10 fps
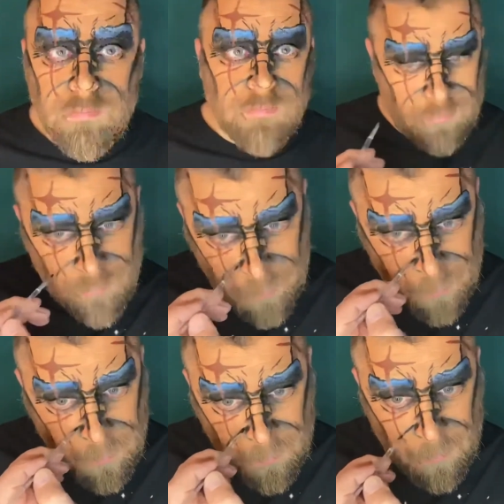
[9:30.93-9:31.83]
I
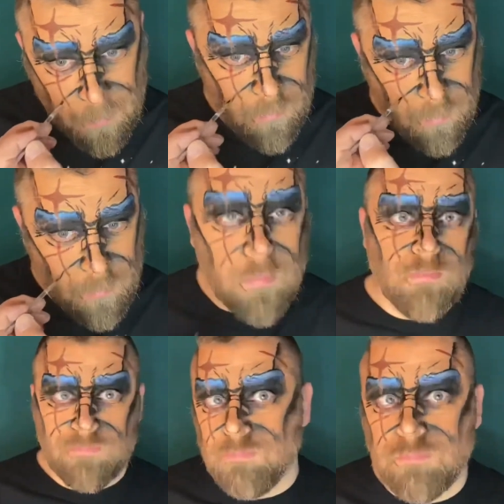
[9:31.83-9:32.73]
did do a little bit of
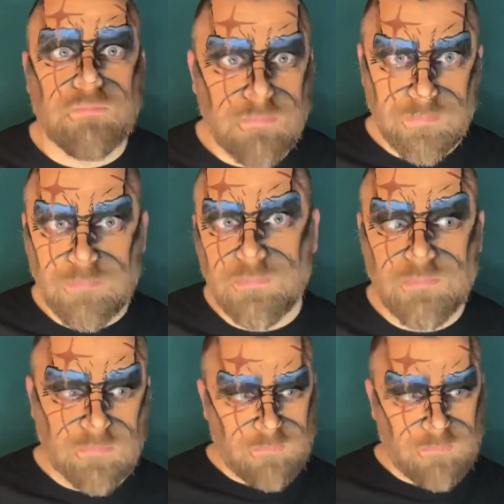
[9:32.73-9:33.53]
touch-ups on a couple of